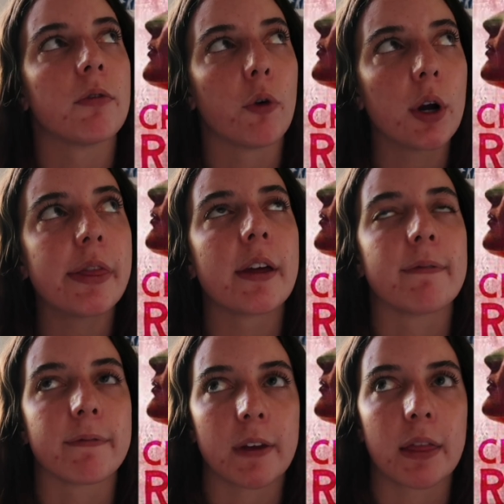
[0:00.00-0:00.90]
fourth
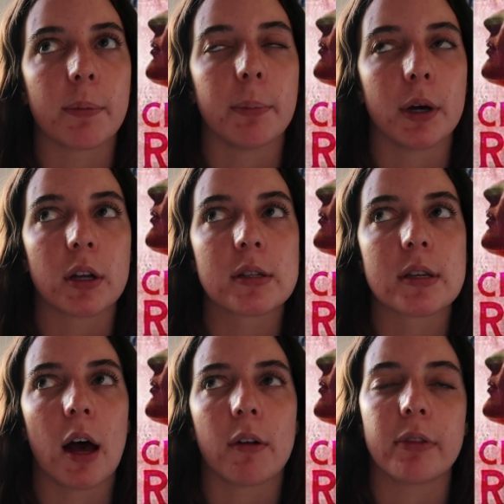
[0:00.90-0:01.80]
and fifth books
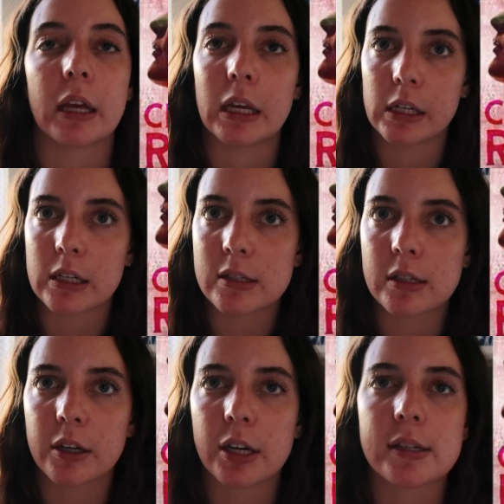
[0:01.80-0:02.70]
of the Eden
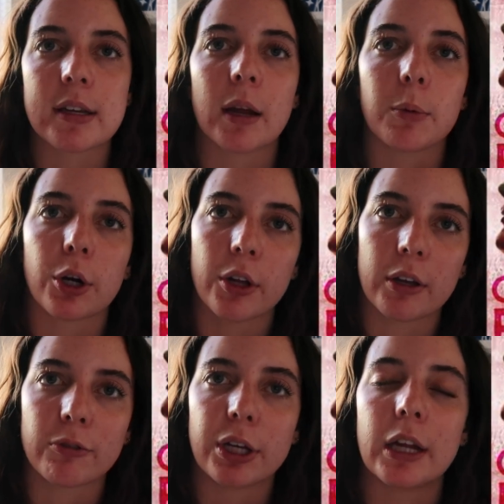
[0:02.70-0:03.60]
series that I'm
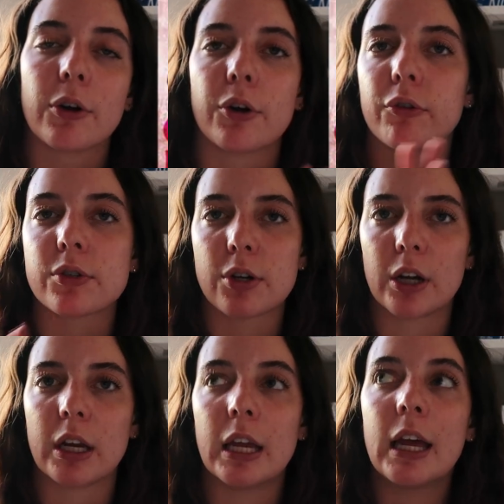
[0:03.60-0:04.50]
currently reading, or
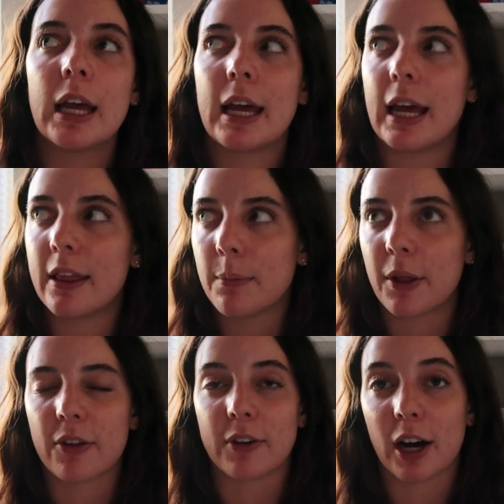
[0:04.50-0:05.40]
started in the
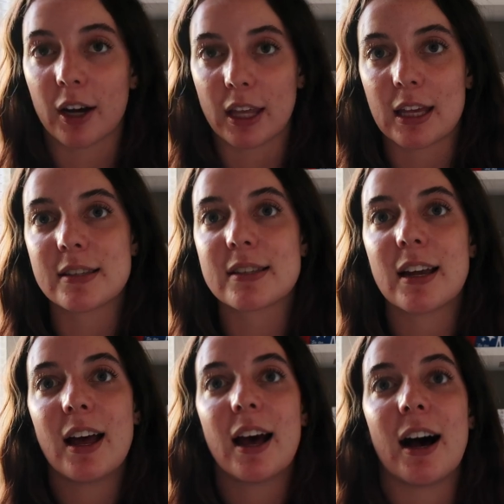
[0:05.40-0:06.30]
month of August.
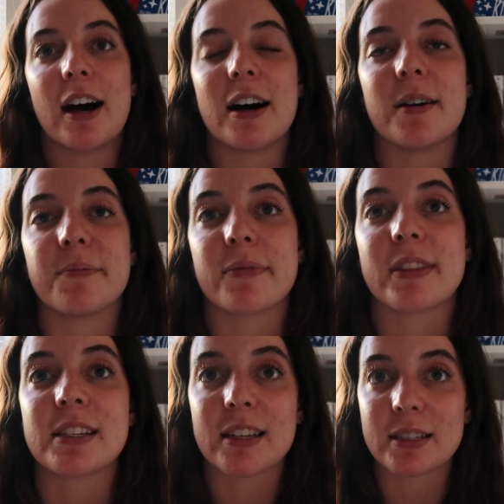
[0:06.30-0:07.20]

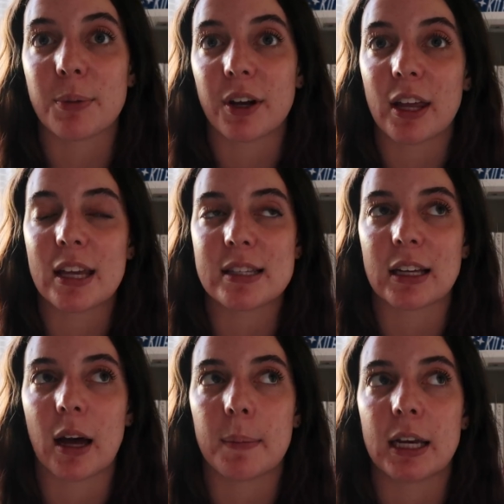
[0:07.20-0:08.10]
The sixth book
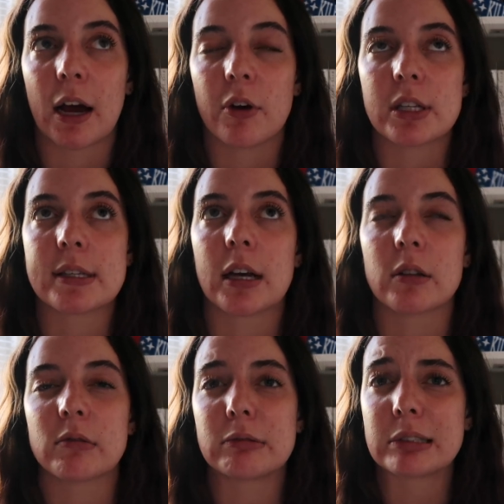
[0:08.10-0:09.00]
isn't coming out
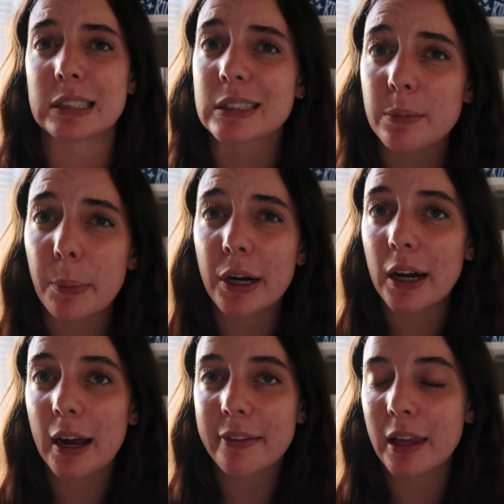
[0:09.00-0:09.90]
until December,
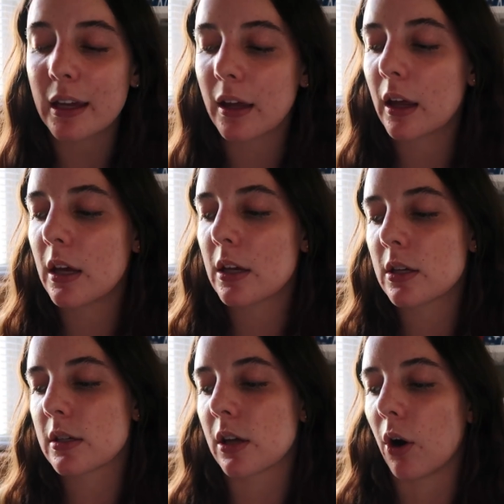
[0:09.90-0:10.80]
I think,
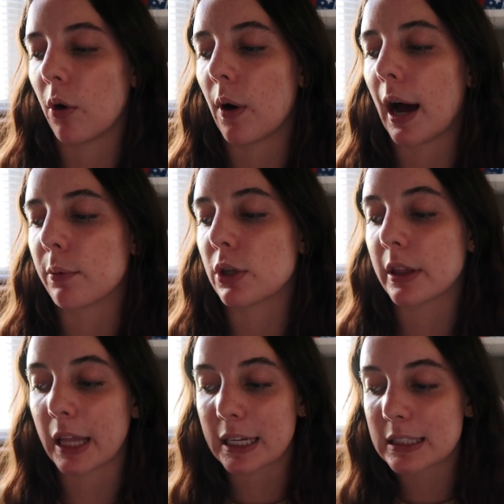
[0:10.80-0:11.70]
so I
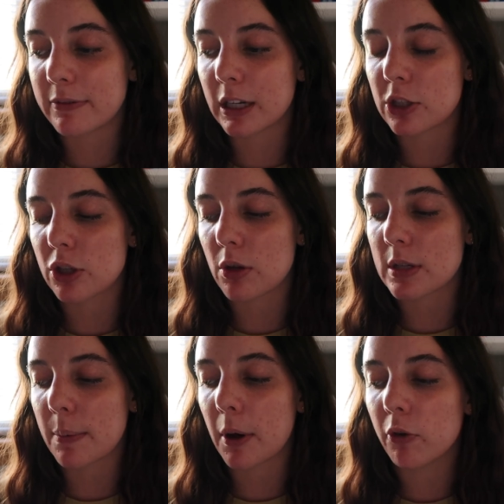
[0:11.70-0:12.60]
would like to finish
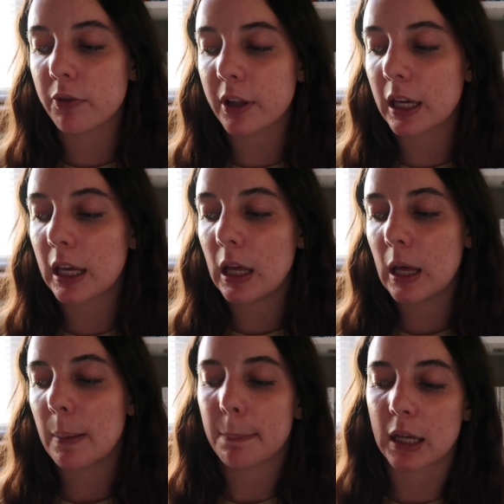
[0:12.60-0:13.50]
those up hopefully,
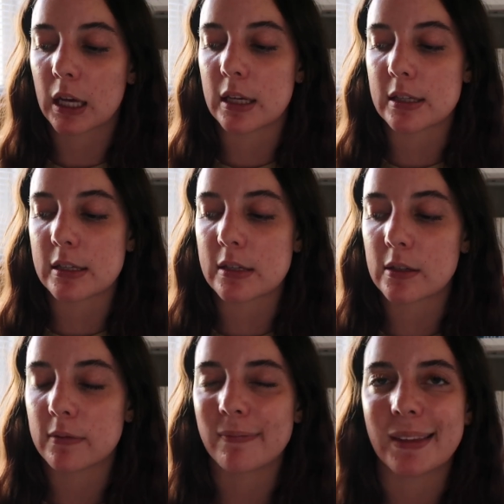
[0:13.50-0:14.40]
because
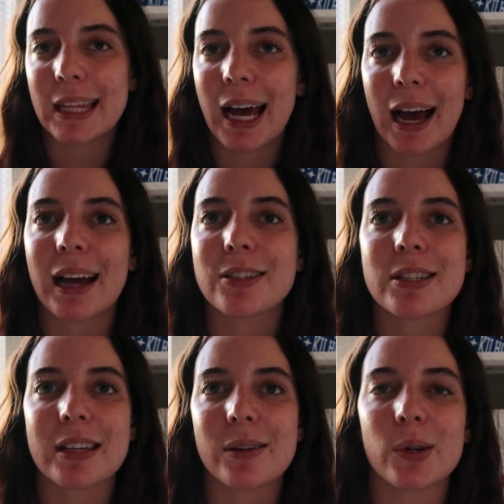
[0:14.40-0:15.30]
yeah, I
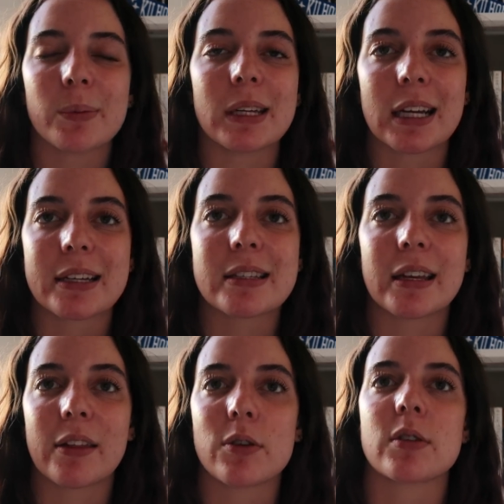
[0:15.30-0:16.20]
just think it would be nice
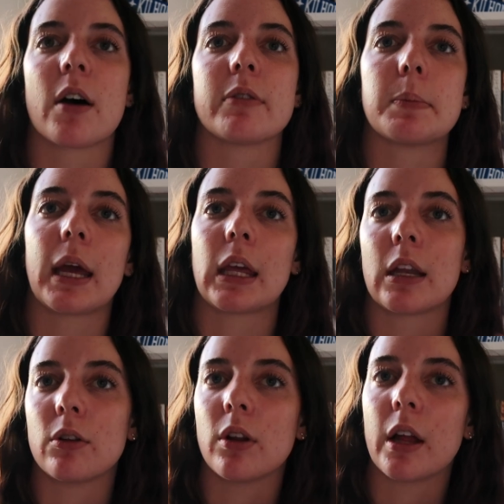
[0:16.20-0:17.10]
to get those off of my
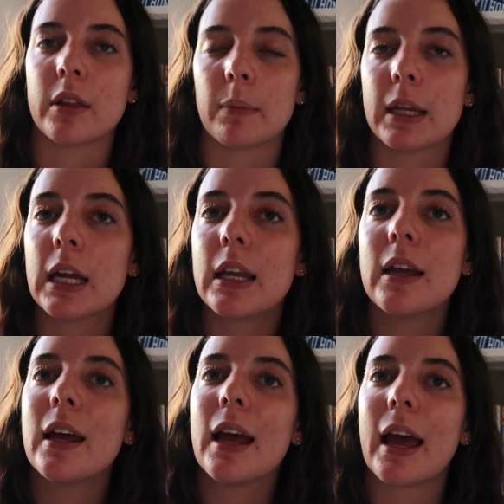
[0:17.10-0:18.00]
Kindle Unlimited
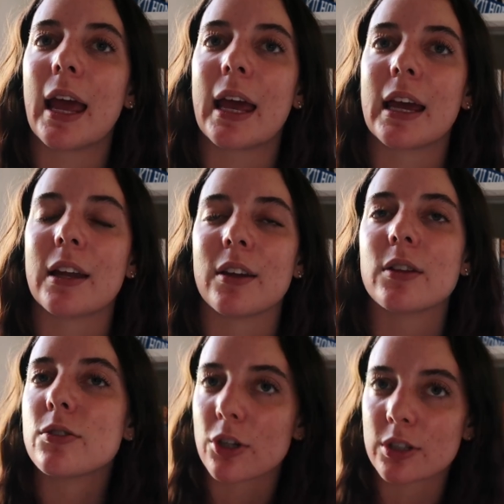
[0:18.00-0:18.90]
and
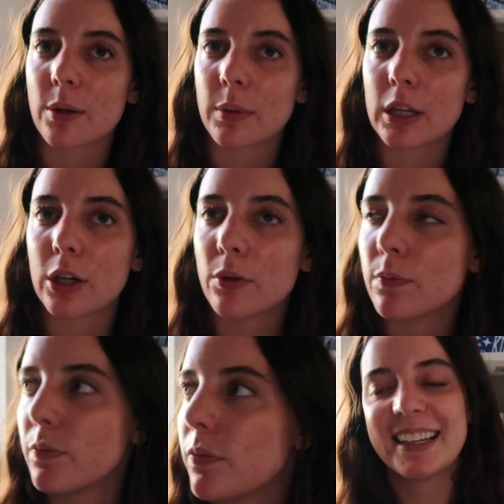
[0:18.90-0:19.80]
start something new.
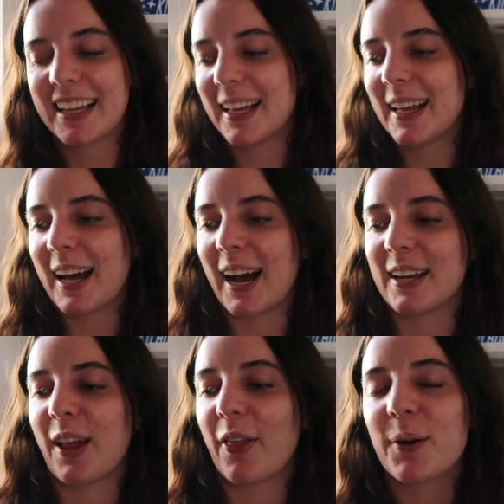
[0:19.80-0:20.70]

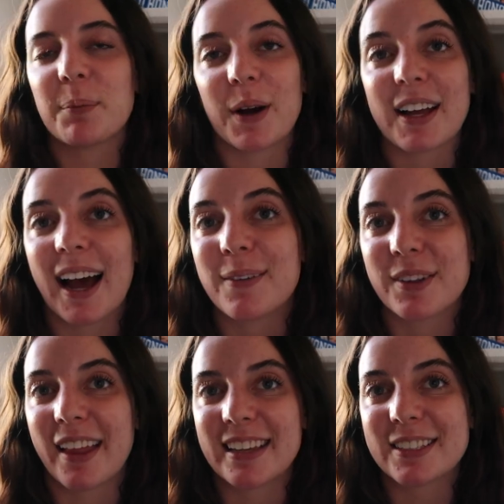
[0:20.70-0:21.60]
Another book I
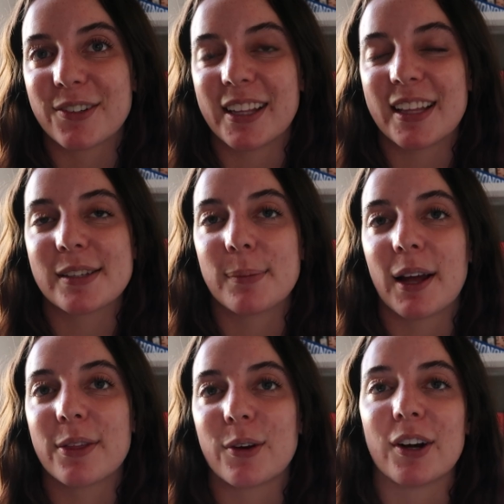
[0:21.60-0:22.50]
would like to read this
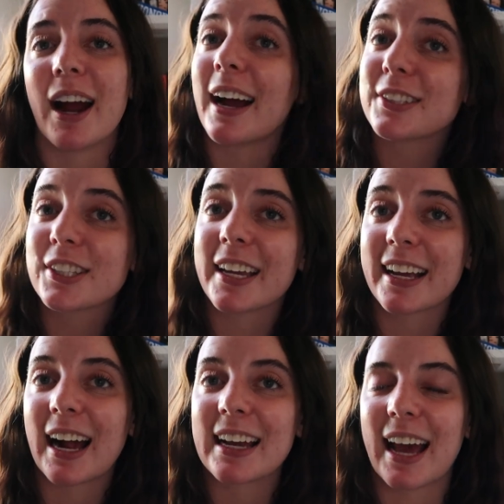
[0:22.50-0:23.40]
month, or actually
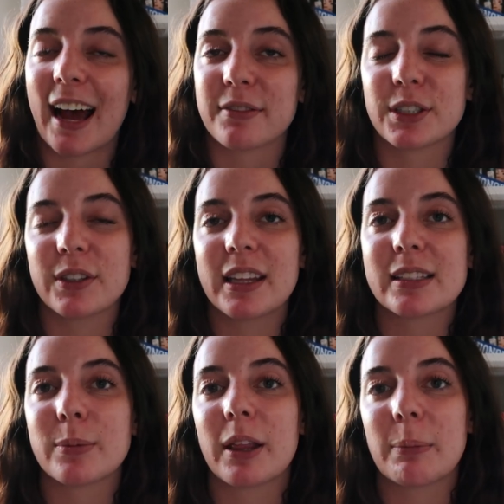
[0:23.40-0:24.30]
I kind of have to read
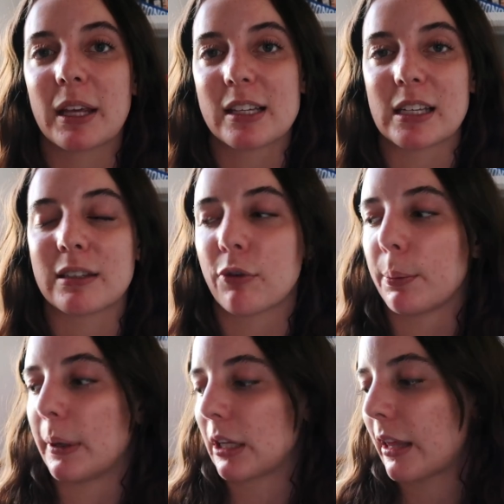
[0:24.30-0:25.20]
this month because it's for
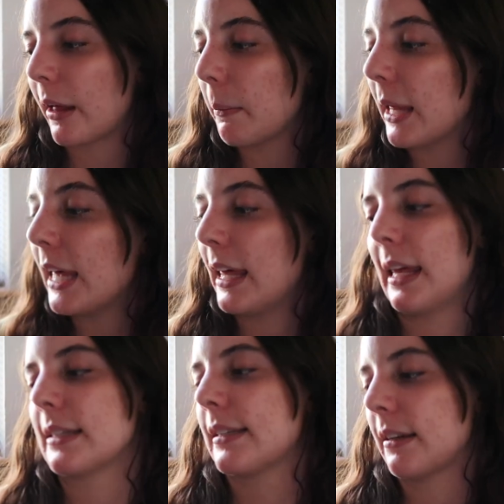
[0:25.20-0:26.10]
book club, is